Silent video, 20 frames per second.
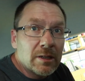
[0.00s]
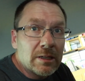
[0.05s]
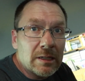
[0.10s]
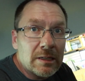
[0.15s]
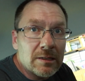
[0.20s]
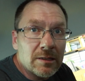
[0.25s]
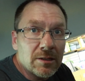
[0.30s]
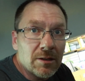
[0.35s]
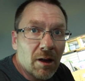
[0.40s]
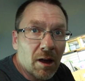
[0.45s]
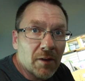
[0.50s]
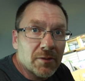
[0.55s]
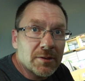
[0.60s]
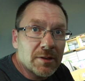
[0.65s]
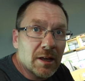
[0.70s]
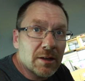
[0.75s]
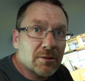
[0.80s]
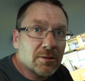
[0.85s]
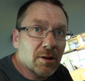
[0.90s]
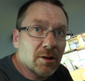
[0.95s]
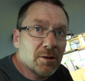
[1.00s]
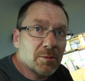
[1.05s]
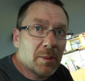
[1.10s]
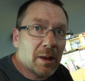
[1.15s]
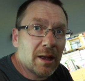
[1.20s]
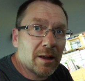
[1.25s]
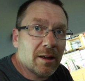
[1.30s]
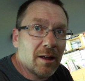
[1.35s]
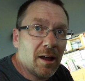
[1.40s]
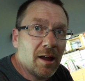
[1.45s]
the DC offset turned
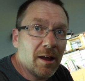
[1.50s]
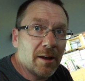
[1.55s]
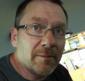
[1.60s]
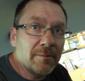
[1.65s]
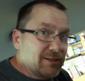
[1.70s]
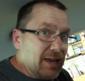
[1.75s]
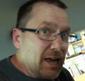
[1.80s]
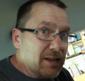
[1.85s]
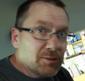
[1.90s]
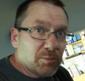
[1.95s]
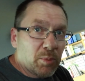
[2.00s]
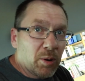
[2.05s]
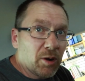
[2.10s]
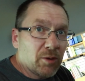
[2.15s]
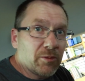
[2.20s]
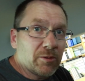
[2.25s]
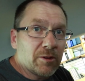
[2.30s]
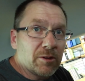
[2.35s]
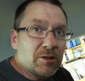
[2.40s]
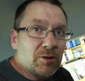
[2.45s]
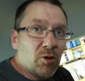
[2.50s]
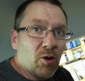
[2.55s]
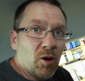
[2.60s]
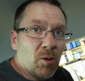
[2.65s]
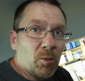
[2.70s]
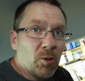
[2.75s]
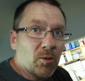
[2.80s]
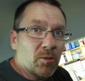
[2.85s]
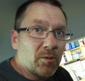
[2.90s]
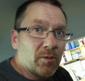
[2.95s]
back on. That's perfectly
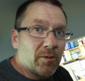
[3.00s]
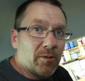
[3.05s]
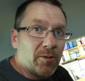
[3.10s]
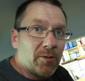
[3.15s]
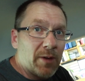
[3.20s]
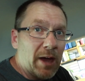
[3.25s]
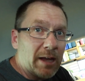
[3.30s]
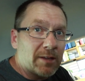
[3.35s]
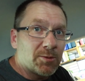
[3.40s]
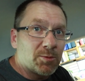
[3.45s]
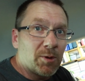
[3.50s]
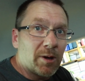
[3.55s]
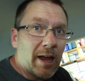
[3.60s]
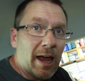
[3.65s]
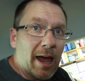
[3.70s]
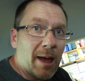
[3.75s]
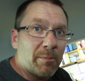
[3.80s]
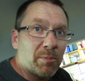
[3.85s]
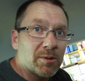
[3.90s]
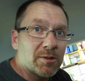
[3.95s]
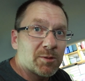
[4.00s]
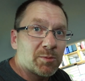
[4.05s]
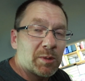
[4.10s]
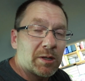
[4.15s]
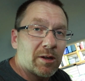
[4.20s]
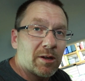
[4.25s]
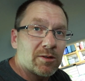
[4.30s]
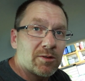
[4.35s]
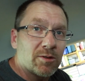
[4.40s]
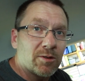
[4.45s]
normal. that's what happens,
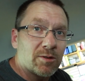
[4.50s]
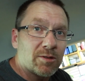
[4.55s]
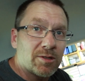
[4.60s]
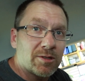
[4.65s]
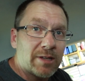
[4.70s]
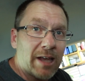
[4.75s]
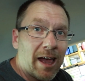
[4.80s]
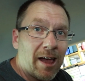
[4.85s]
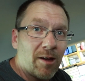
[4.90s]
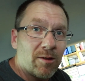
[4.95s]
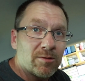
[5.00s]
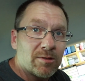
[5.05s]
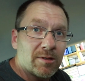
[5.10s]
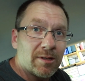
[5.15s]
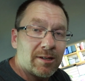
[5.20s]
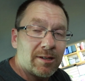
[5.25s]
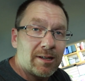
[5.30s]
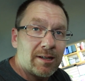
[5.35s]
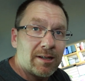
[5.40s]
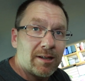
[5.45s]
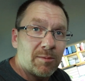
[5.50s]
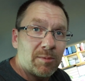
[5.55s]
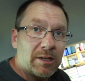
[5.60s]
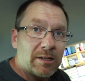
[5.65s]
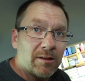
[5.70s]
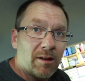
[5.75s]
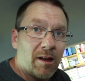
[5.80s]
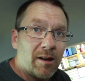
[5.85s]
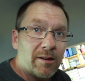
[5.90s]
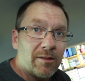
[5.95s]
because there's sounds that need to be
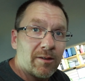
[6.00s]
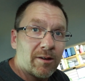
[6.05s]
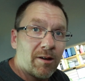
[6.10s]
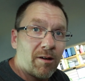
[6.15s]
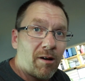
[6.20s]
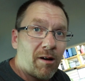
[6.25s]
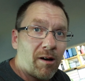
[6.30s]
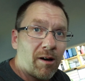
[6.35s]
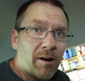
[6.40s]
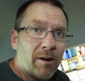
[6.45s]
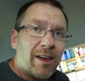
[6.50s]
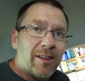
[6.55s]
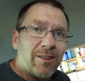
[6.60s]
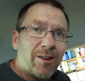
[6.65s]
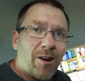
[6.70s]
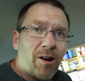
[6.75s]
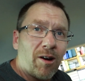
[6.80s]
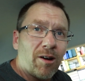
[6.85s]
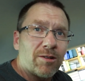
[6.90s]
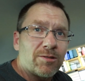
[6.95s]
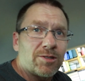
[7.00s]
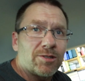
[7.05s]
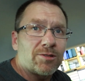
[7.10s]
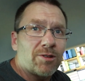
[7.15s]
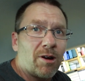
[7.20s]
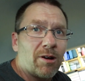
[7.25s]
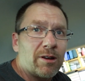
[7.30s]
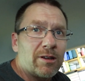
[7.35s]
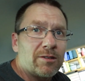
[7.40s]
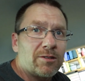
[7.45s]
done in the car, and the car is
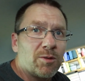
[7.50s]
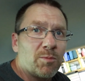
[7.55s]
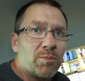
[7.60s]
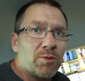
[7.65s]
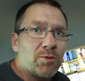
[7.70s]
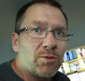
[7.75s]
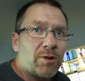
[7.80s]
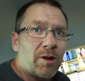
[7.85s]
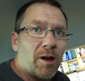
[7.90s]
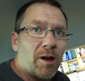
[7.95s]
starting to boot